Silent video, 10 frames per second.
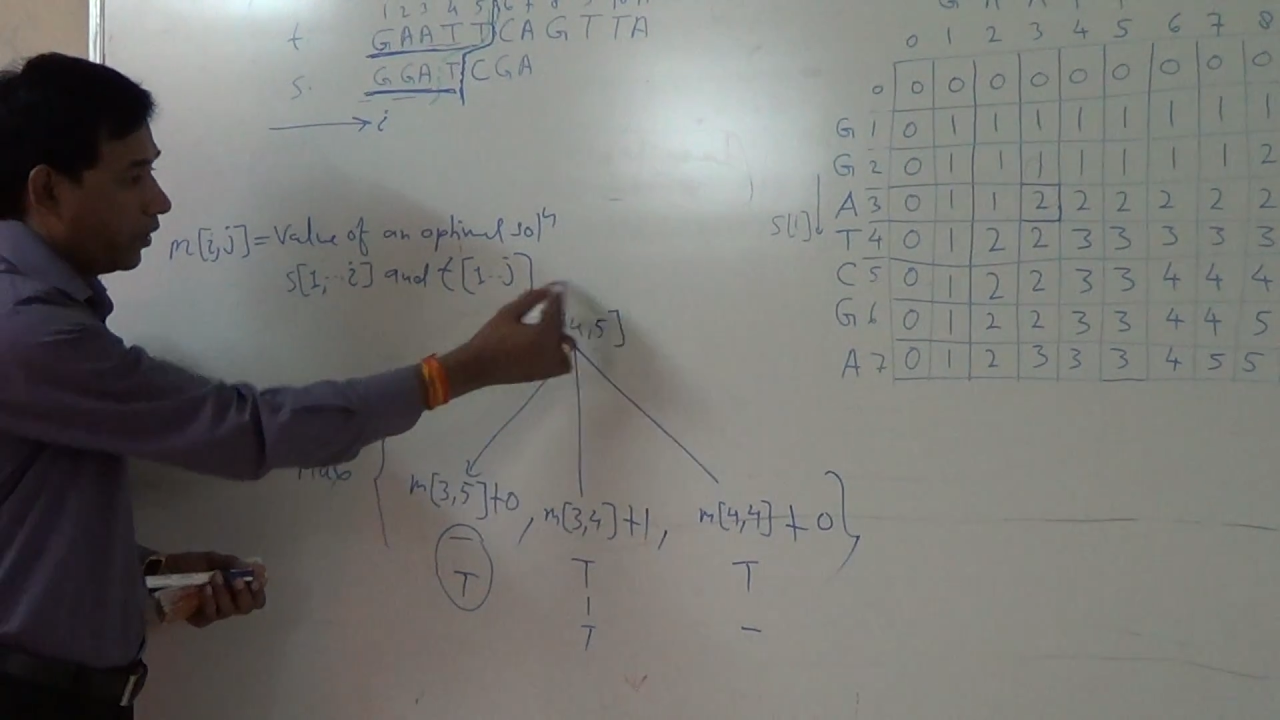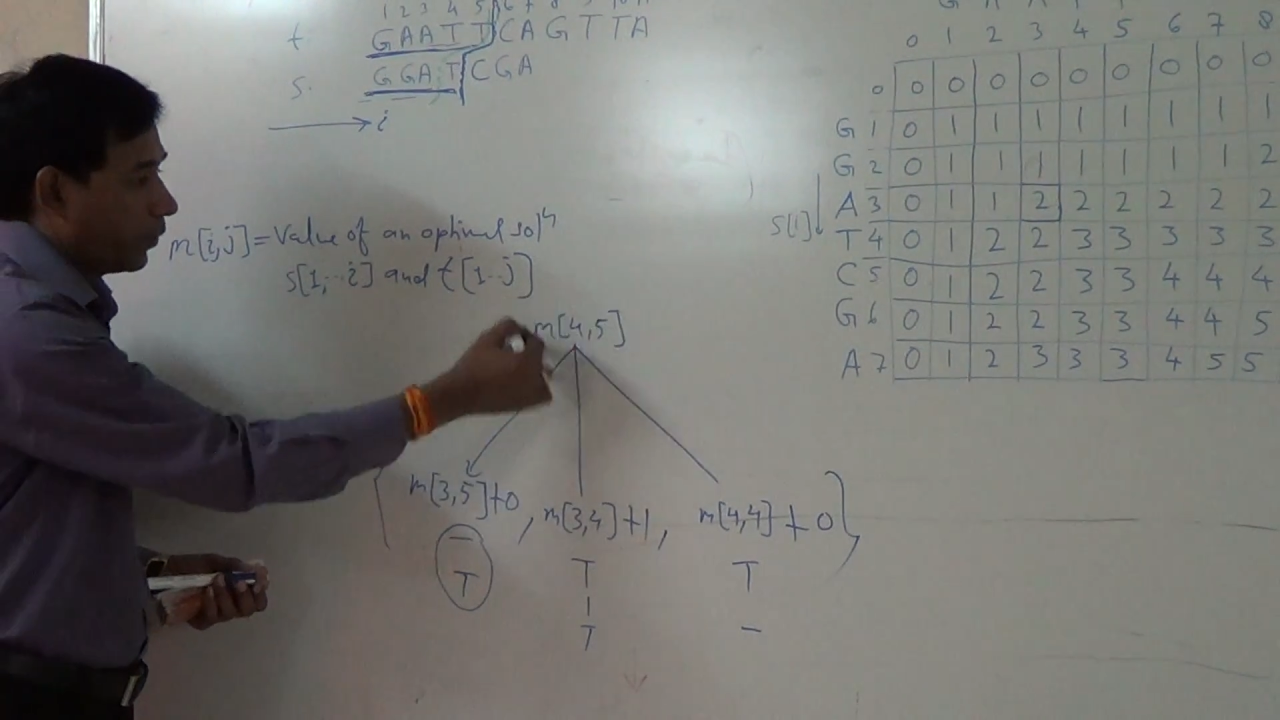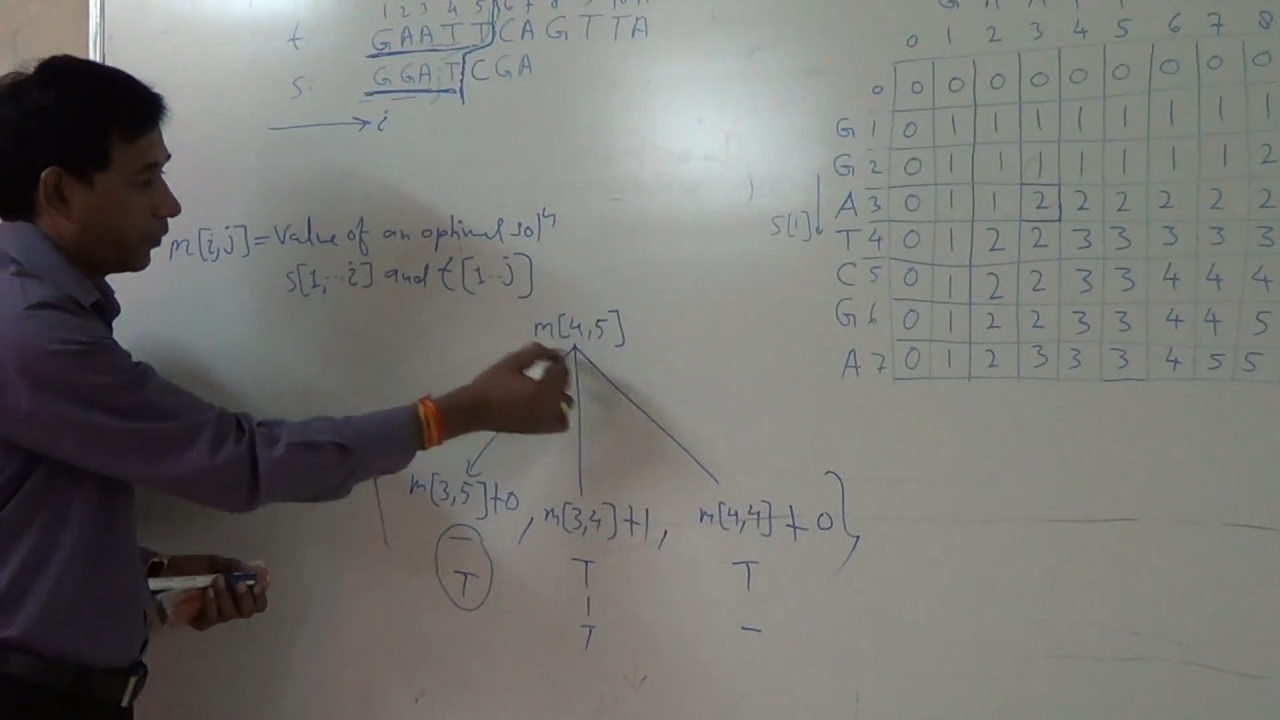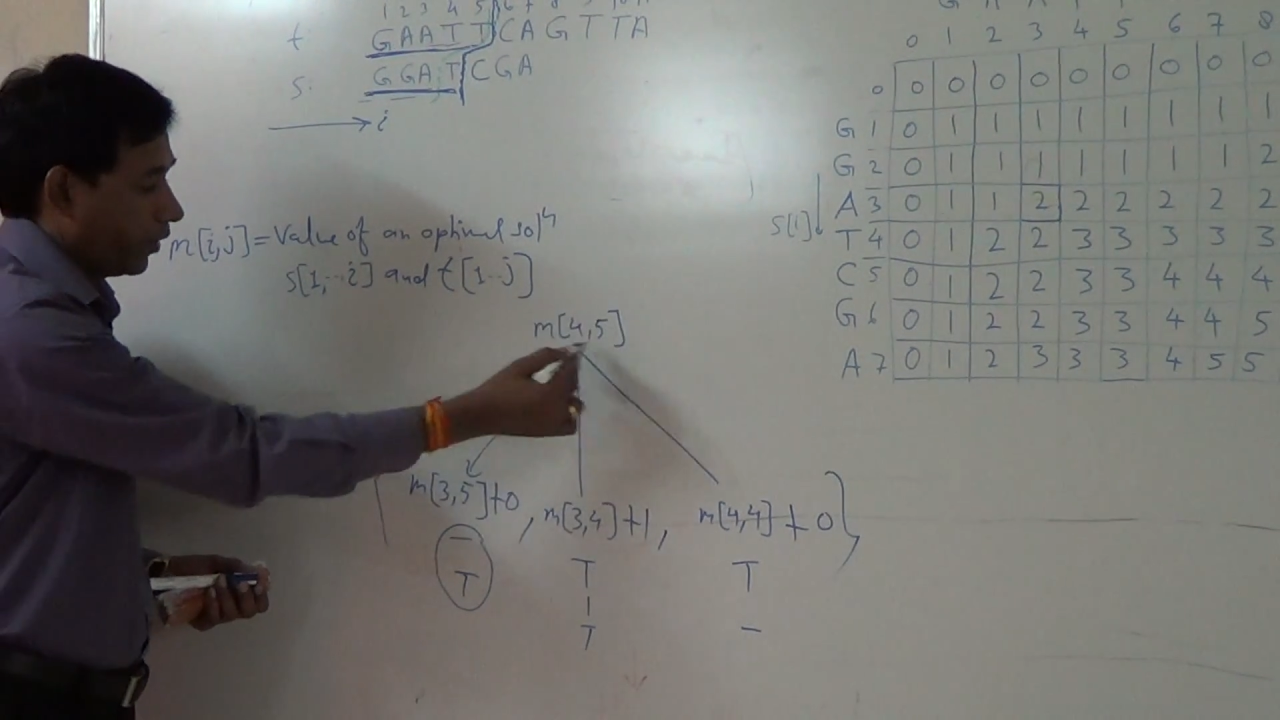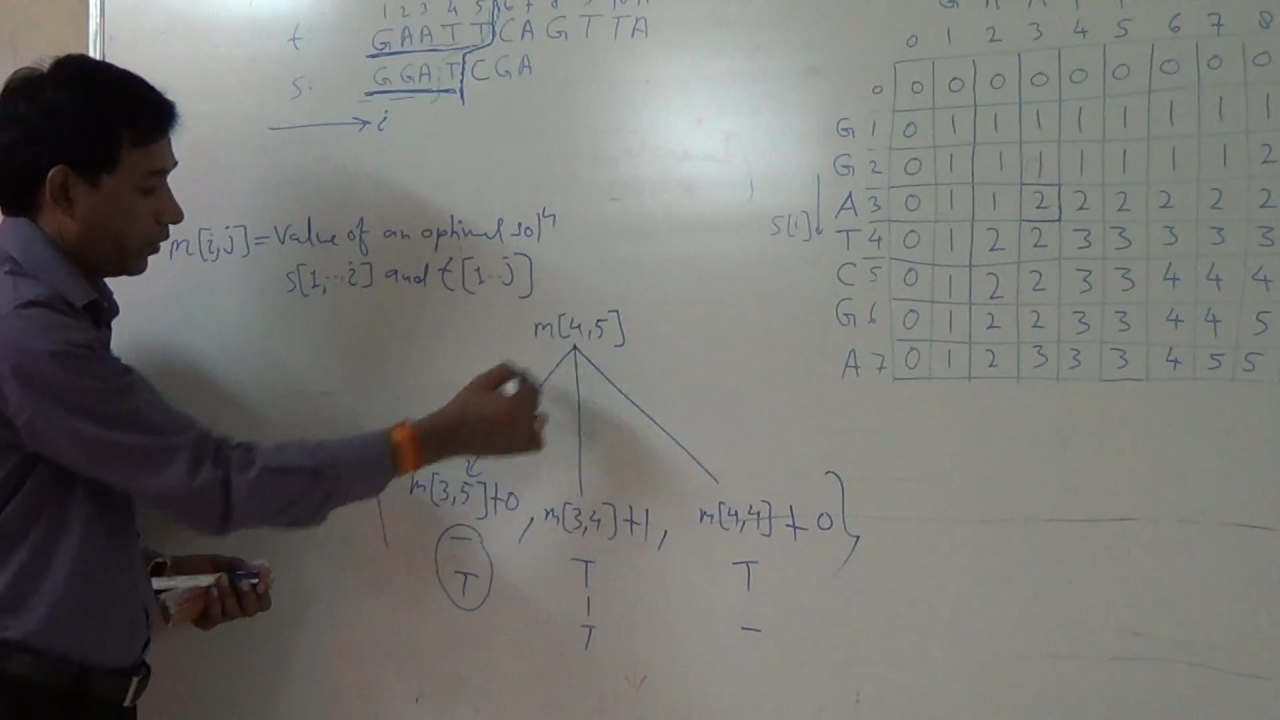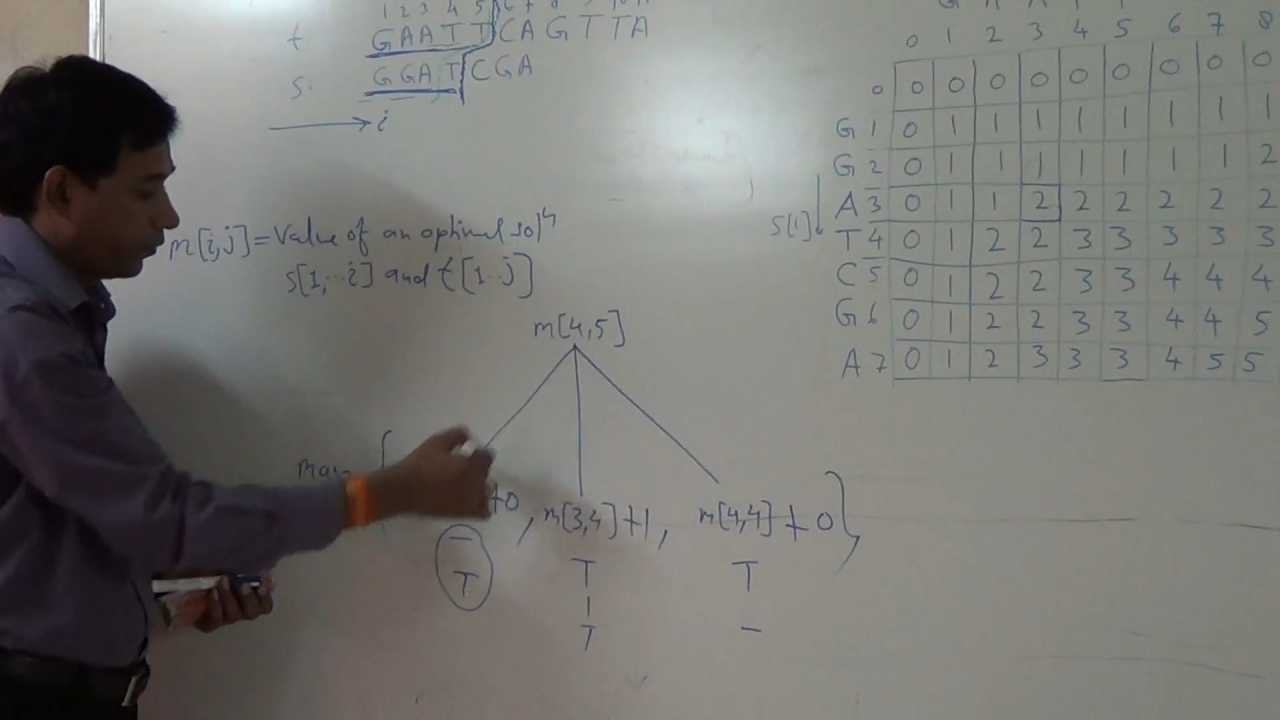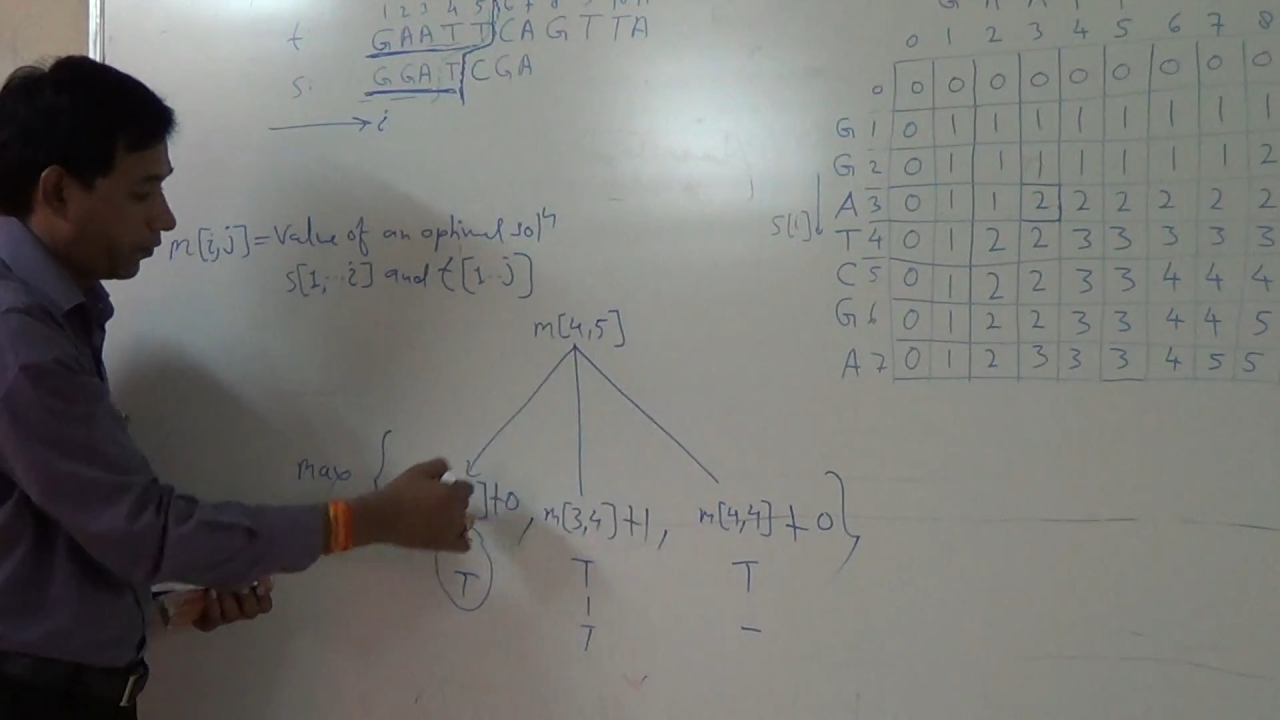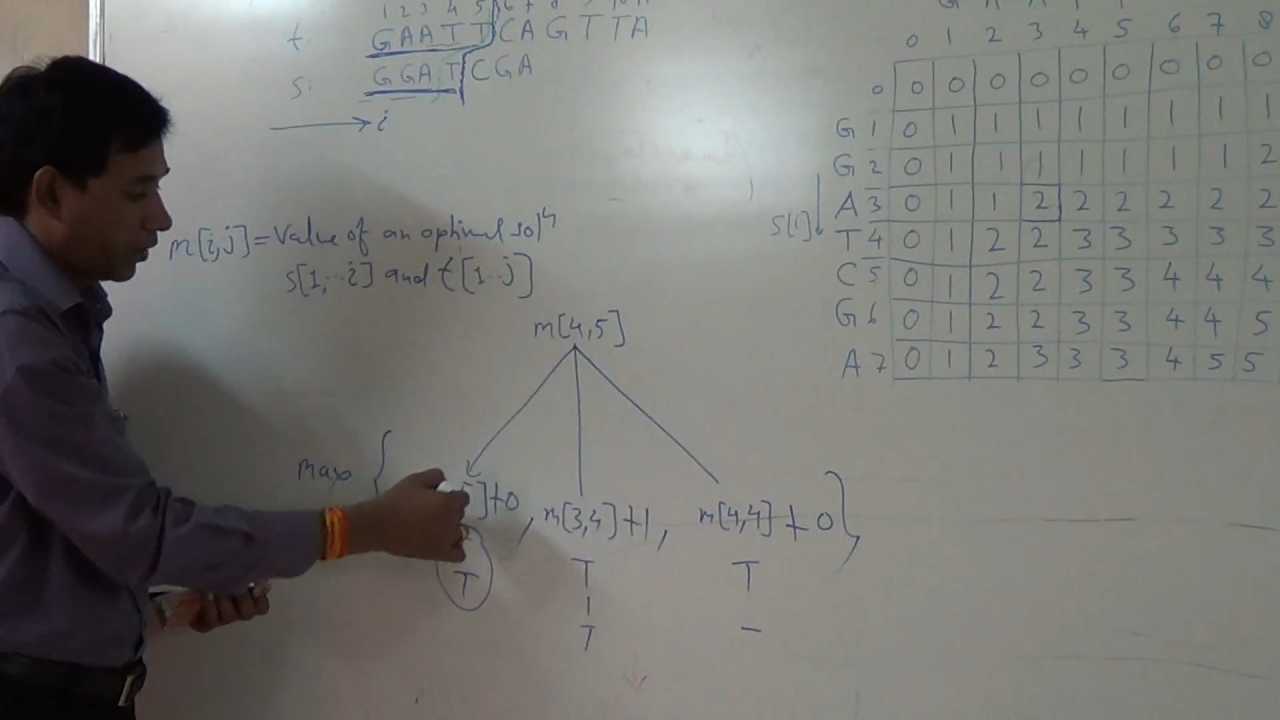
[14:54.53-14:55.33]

be obtained